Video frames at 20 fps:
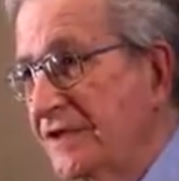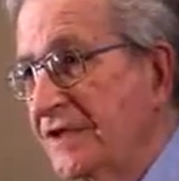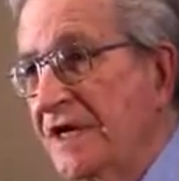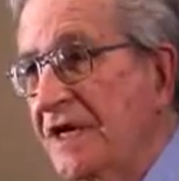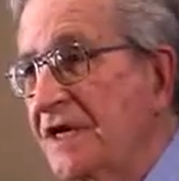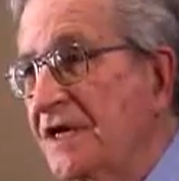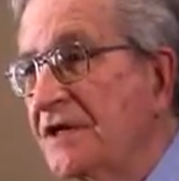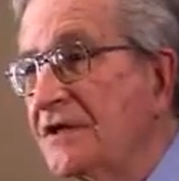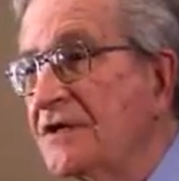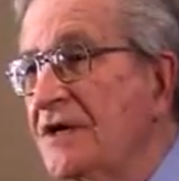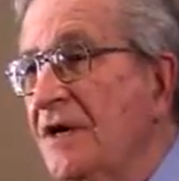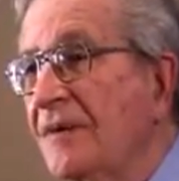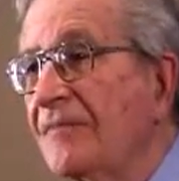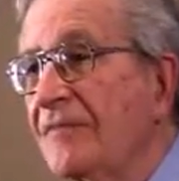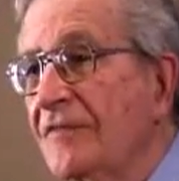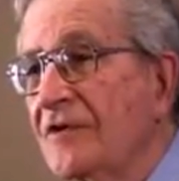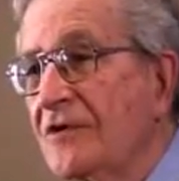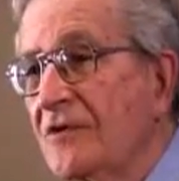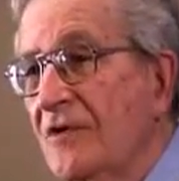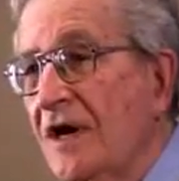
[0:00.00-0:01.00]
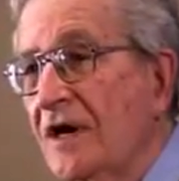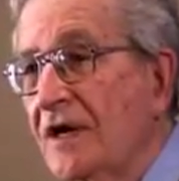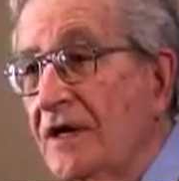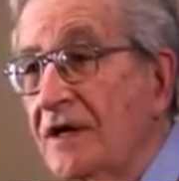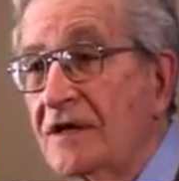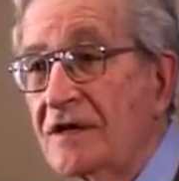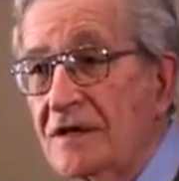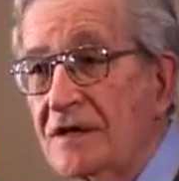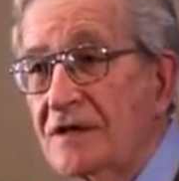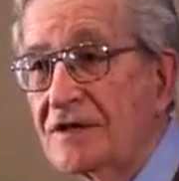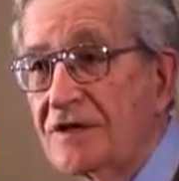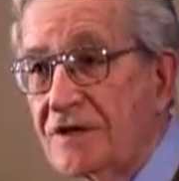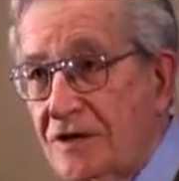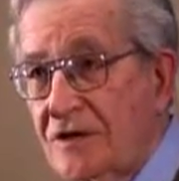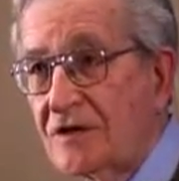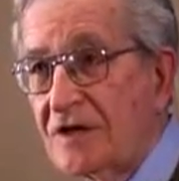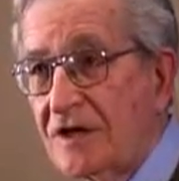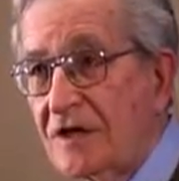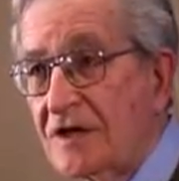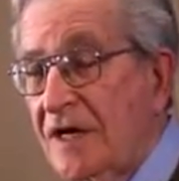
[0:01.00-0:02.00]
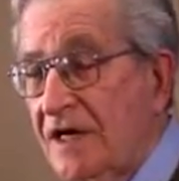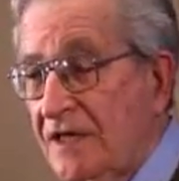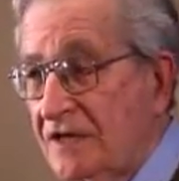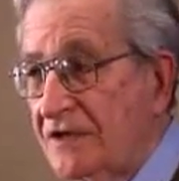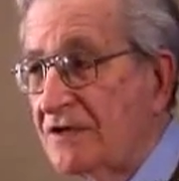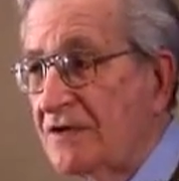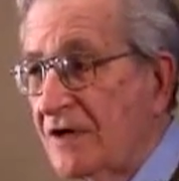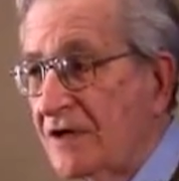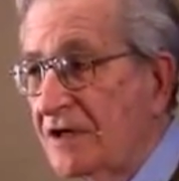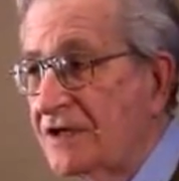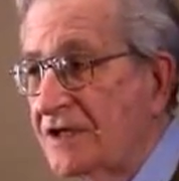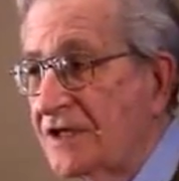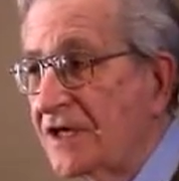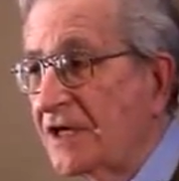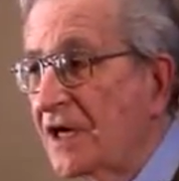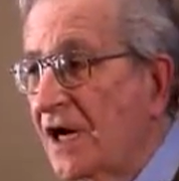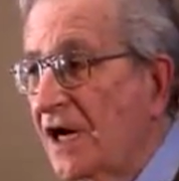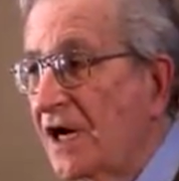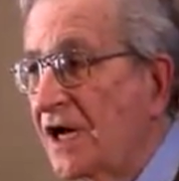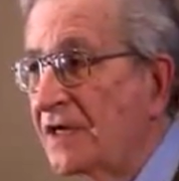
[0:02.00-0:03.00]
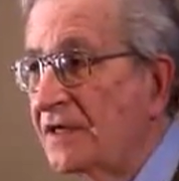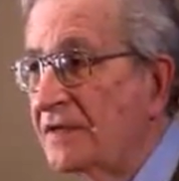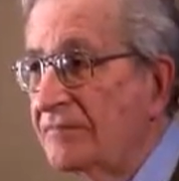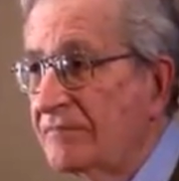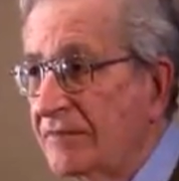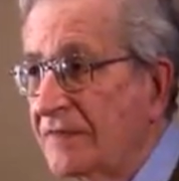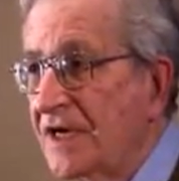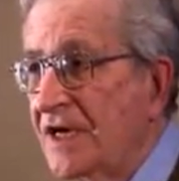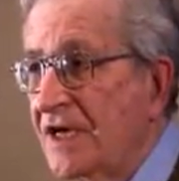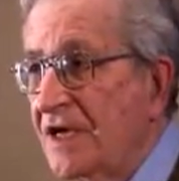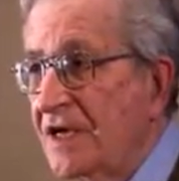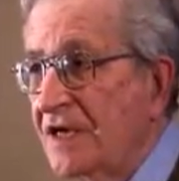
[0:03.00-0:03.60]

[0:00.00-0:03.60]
needed some drug. It turned out the drug she got